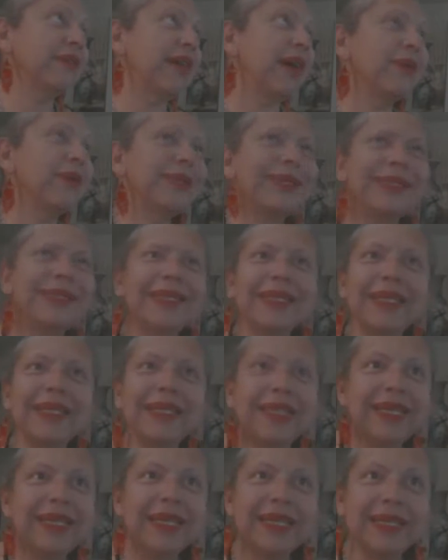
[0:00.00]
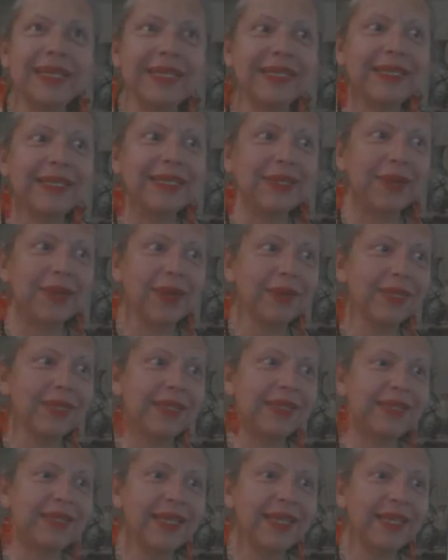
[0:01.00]
want to see this. You know, I want
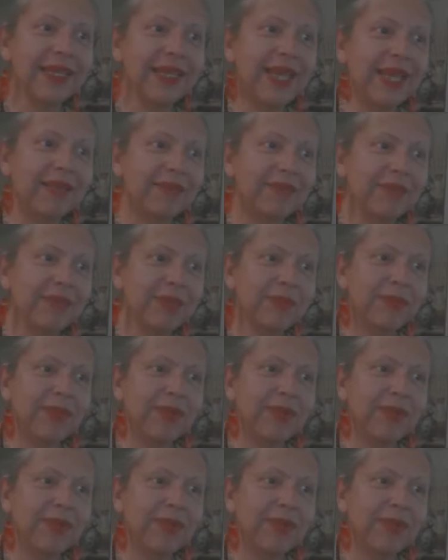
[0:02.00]
to see like people.